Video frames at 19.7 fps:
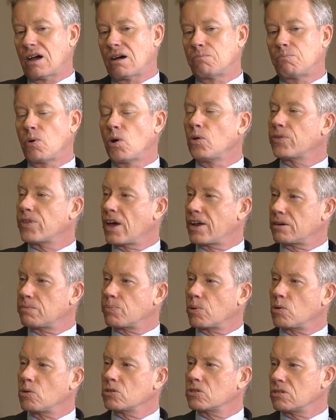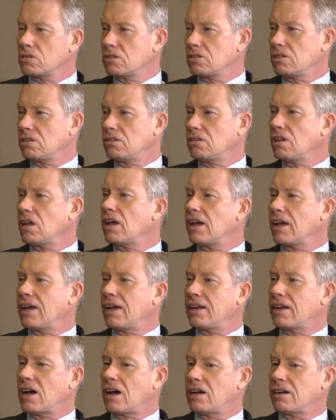both on a personal
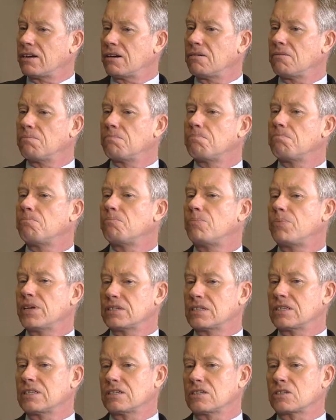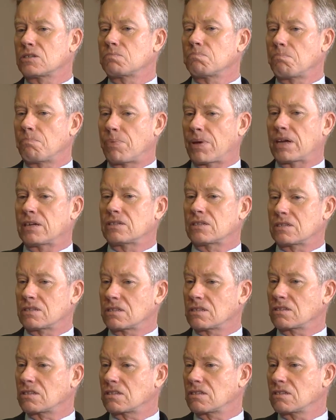and on a business
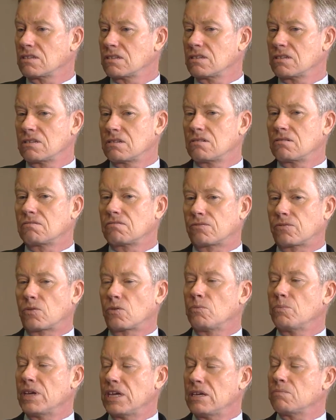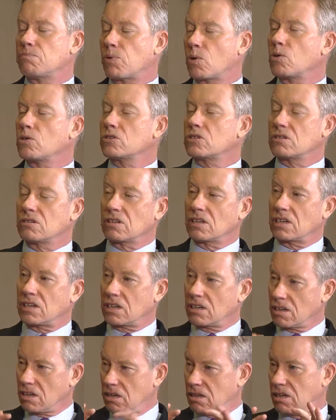basis. For me
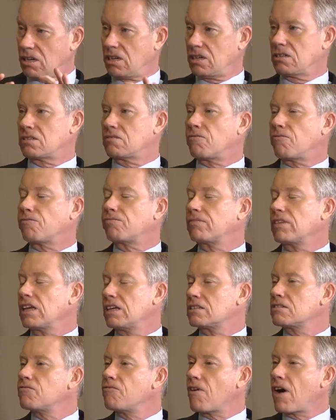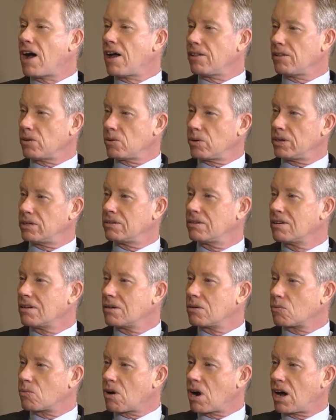personally, is following
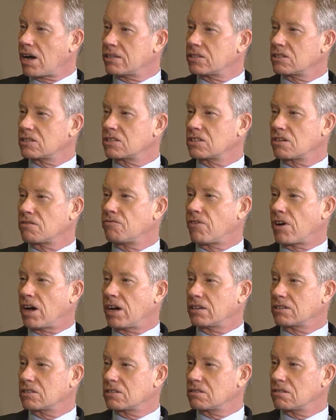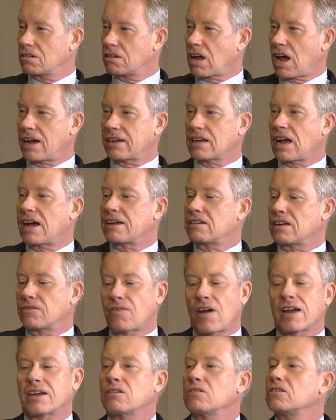Roz's advice. Yeah.
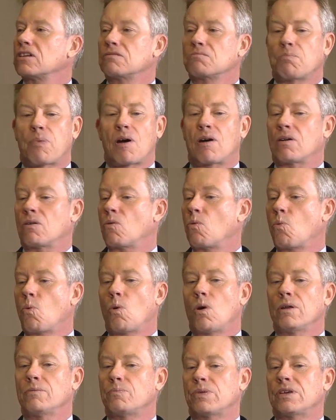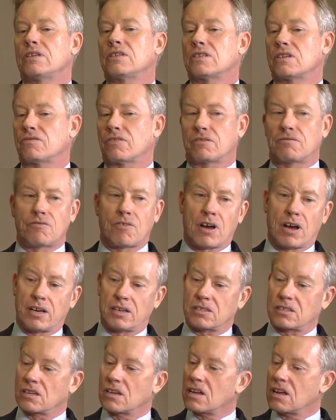If I could impart one piece of
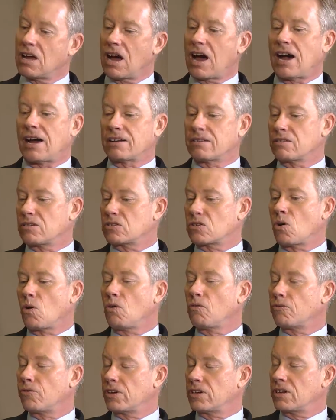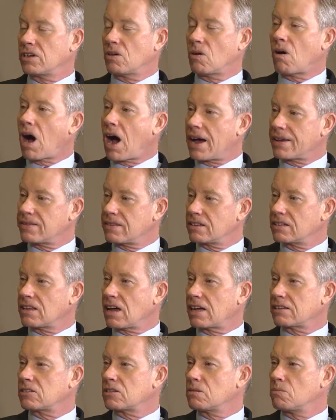advice out of this whole video, I think
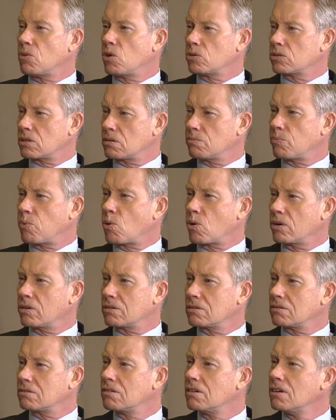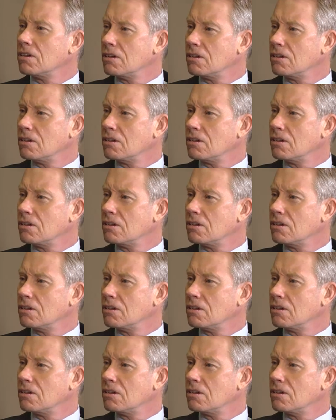that's the most important